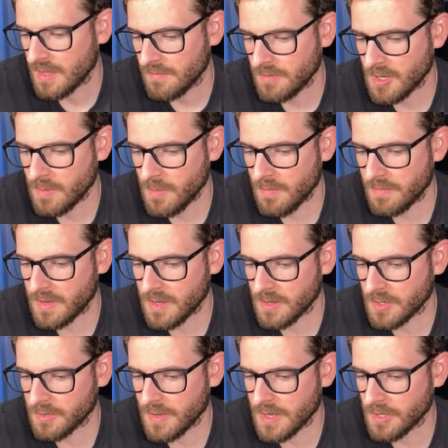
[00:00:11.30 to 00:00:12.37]
You come over here
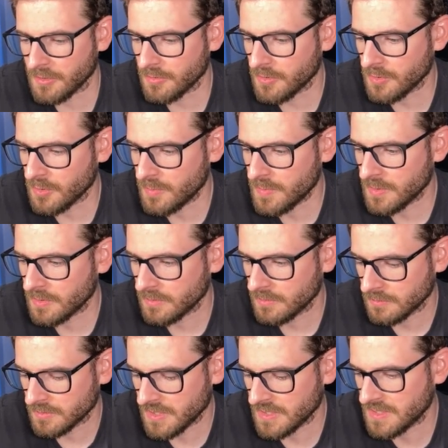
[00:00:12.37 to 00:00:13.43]
and create a group,
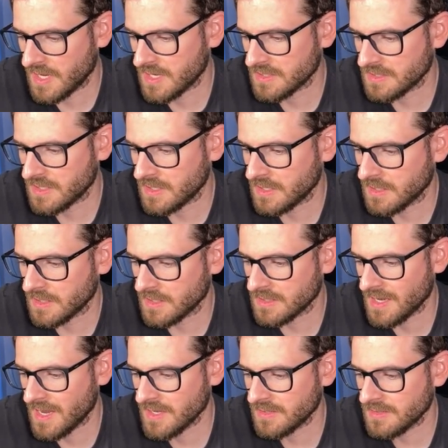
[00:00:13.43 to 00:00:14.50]
like testing and
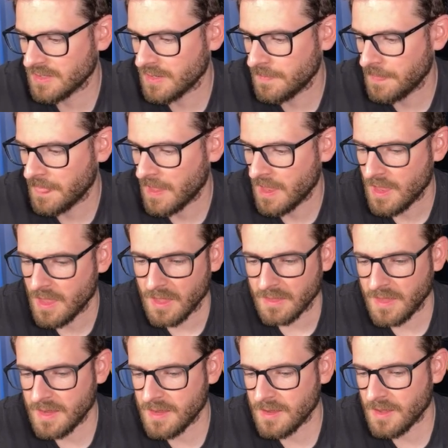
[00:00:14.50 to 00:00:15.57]
test.
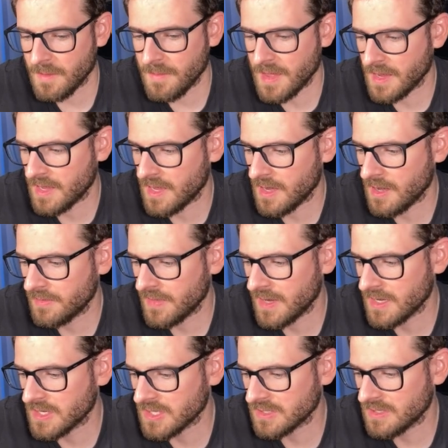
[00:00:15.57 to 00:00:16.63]
They can come back here and they
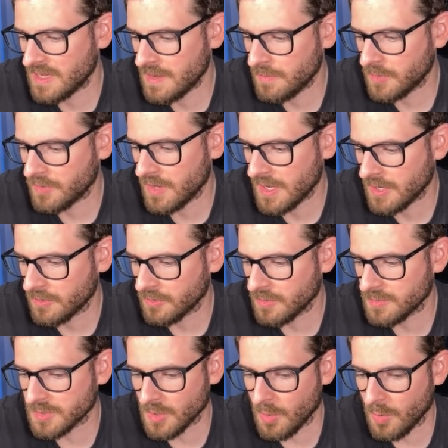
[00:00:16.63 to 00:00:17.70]
can just keep creating
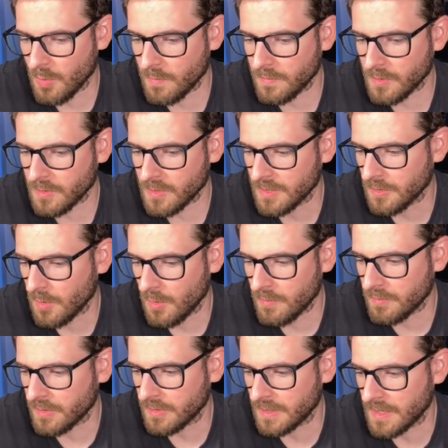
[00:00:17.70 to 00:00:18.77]
groups over and
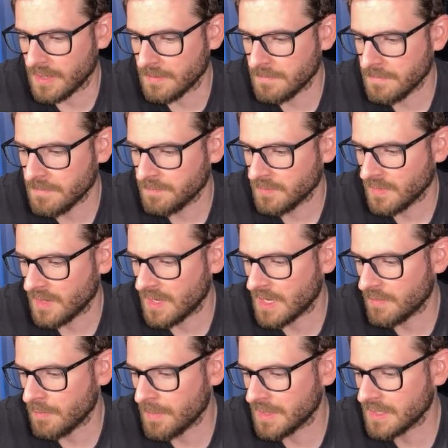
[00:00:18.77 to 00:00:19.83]
over again. And
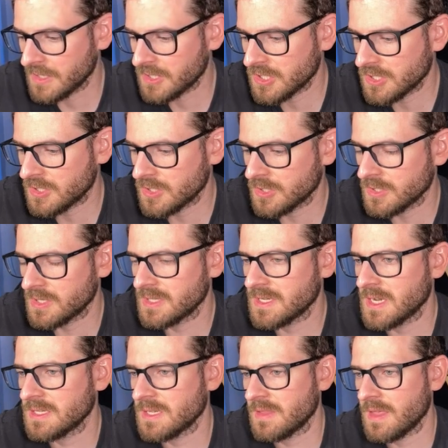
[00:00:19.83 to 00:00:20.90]
if a malicious user
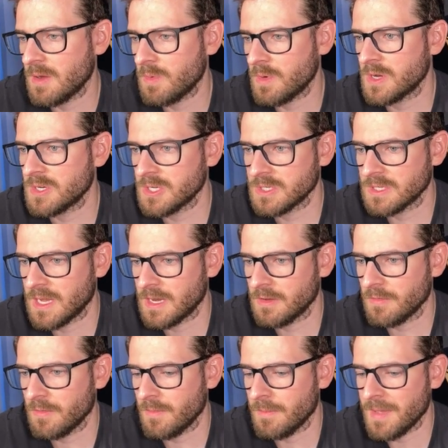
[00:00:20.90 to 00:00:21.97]
decides that they want to just kind
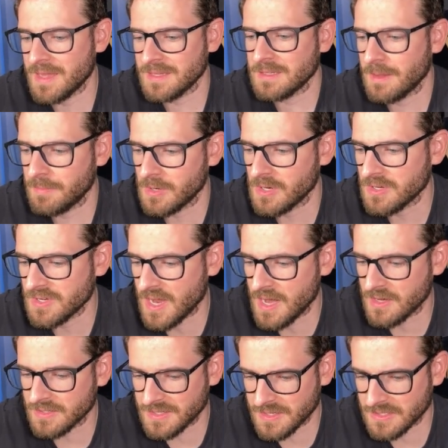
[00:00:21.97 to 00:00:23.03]
of mess up your
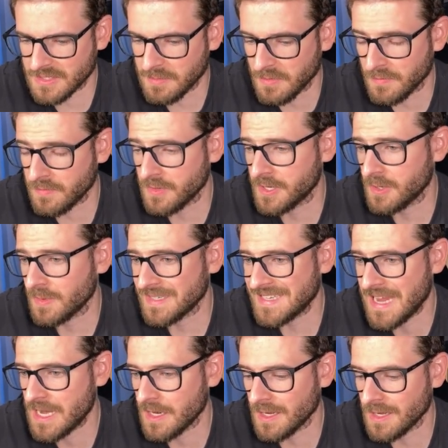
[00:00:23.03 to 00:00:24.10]
entire system and flood it with
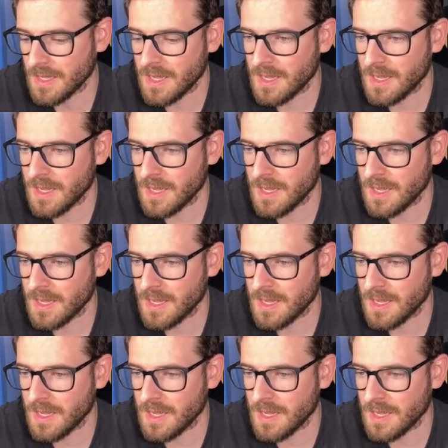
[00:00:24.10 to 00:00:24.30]
data,